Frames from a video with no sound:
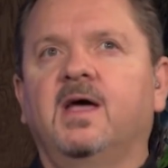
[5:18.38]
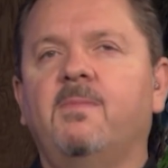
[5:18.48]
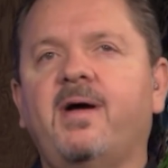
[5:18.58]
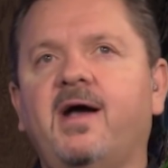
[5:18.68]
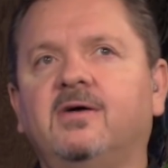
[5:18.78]

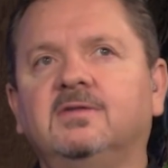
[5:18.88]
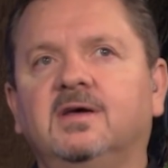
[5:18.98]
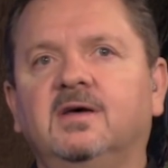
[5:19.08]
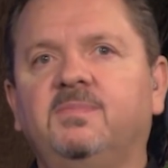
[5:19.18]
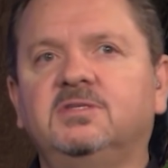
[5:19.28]
about
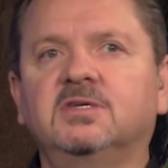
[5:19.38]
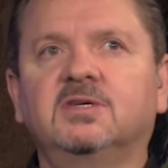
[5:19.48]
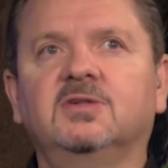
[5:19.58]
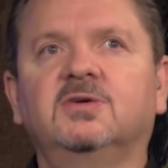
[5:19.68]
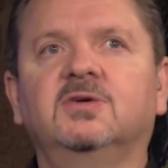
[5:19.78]
a
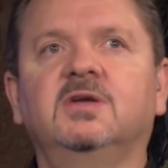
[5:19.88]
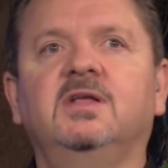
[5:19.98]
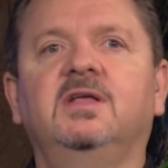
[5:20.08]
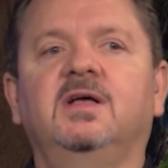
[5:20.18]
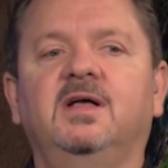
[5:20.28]
particular
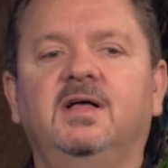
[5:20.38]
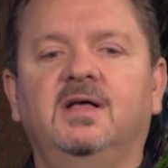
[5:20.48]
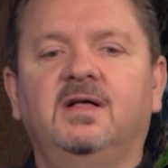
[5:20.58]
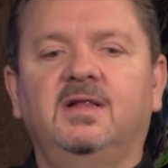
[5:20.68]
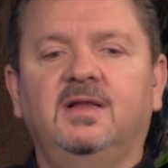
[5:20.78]

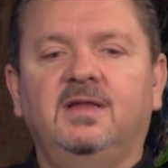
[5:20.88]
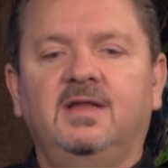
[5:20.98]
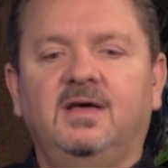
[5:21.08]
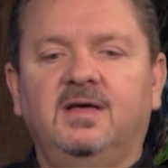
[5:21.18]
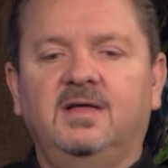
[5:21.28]
uh,
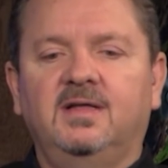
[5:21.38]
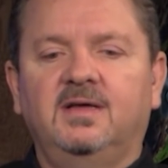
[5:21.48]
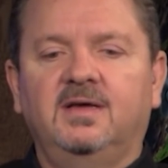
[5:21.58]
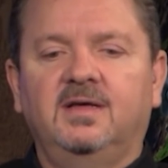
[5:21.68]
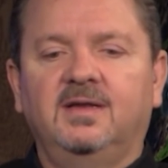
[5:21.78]
uh,
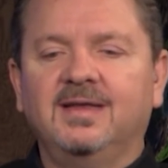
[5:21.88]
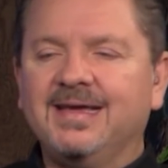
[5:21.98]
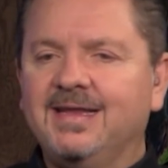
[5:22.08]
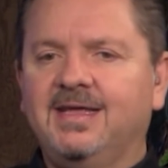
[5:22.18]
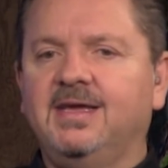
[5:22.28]

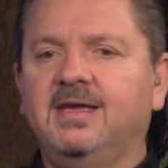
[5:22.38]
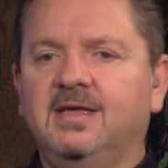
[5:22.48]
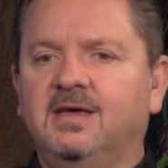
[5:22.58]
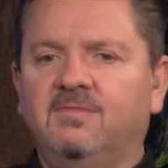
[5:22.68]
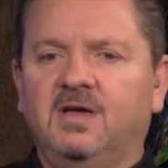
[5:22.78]
lady
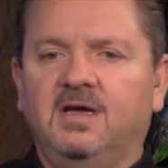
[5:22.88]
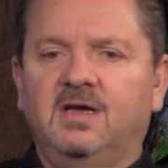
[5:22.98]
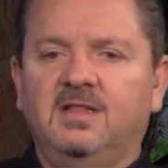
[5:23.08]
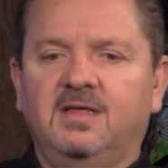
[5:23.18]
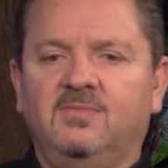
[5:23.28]
that,
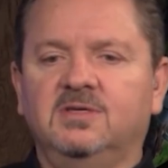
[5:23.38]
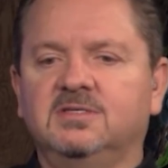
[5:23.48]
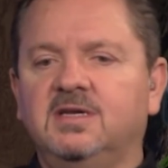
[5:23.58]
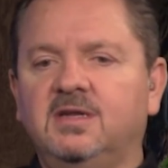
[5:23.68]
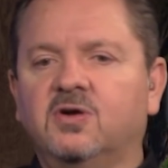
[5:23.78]
uh, that was
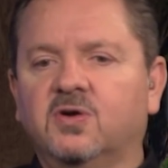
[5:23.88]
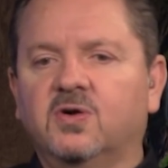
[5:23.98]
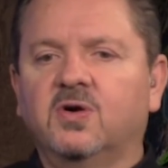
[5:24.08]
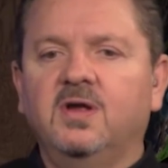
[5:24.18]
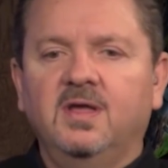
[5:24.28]
in
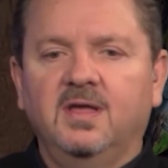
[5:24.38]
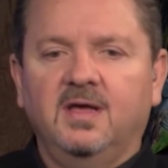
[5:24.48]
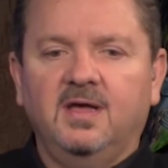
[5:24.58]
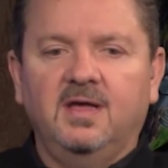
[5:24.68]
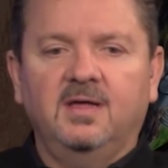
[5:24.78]
her
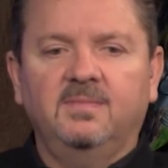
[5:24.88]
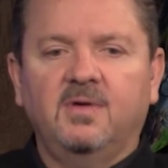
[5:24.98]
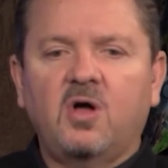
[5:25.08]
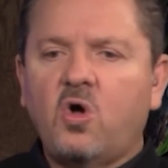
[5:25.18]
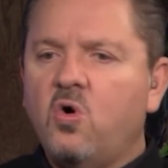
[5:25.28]
um,
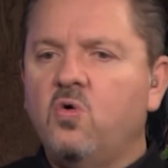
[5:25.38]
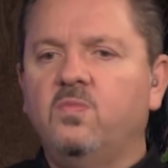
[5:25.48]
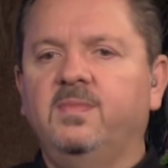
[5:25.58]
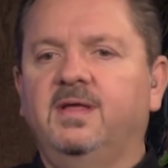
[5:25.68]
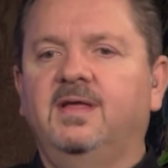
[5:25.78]

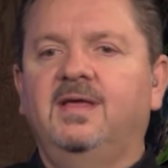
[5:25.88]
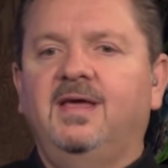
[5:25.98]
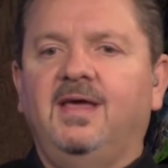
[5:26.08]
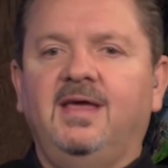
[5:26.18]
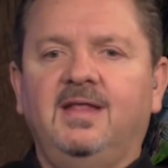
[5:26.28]
home,
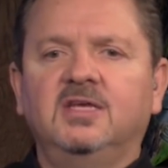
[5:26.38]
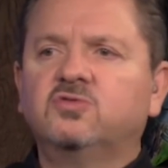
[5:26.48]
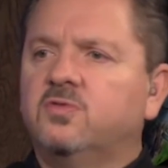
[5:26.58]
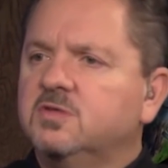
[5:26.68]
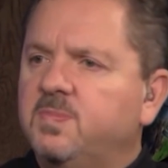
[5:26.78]
and
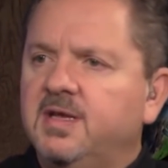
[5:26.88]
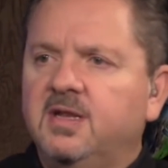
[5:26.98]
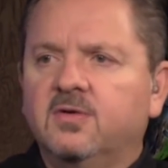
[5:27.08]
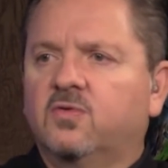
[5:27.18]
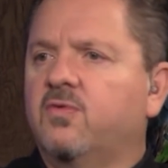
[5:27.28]
Israel was being
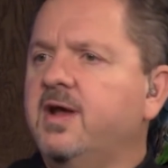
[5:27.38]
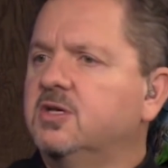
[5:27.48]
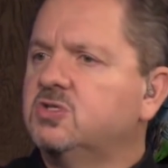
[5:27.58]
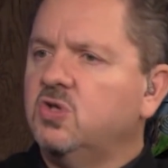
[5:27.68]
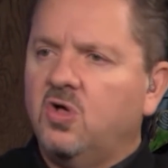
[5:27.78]
under great
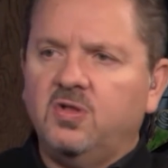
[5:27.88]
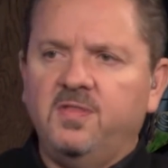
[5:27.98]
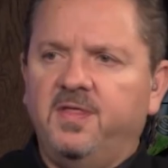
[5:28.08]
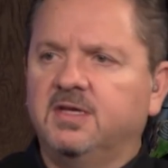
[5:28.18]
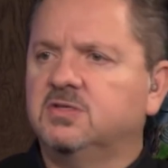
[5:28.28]
assault
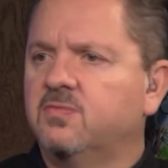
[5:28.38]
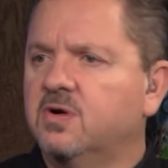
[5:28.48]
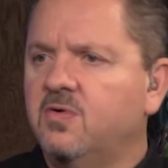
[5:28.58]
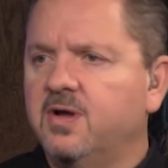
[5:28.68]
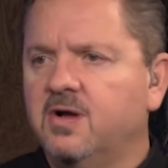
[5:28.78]
and things that were
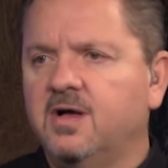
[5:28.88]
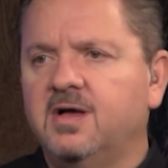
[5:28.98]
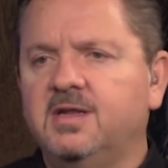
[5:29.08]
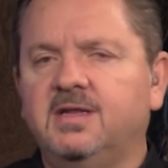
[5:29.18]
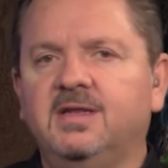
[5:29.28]
going
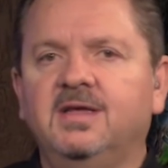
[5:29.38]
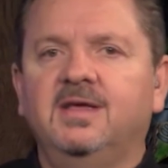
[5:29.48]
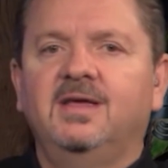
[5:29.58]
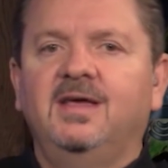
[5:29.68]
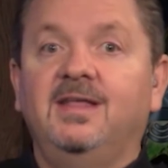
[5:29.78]
on, and
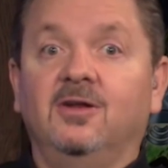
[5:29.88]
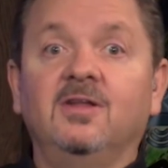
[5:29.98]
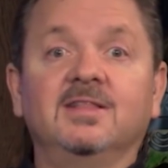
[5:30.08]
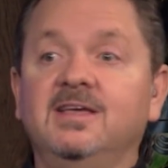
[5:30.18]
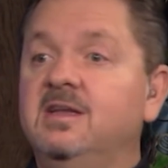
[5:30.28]
and it looked
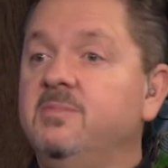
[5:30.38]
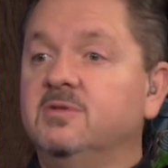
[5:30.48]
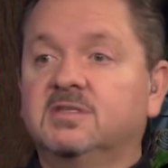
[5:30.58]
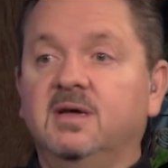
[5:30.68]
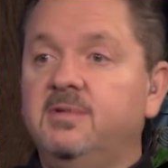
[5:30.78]
like the enemy
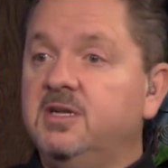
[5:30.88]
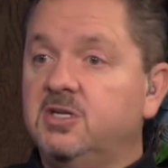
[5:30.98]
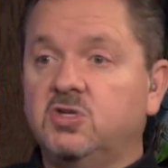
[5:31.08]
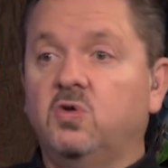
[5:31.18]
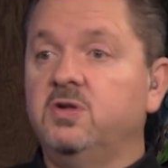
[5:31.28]
was coming in
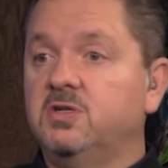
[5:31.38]
to totally